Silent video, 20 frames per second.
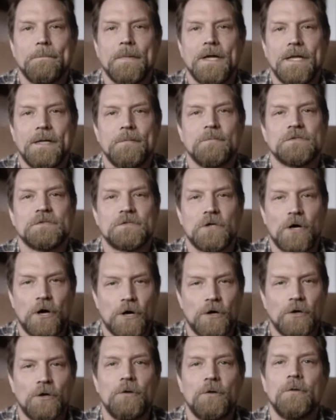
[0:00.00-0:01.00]
My name is
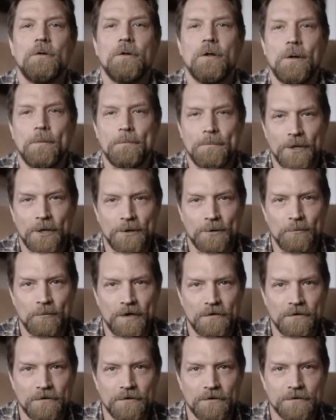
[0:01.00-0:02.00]
Carl
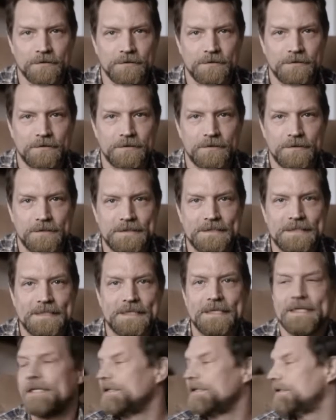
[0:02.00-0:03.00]
Merriweather,
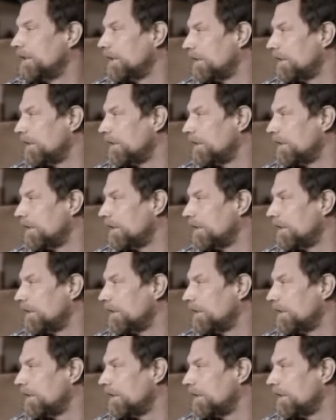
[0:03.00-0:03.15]
and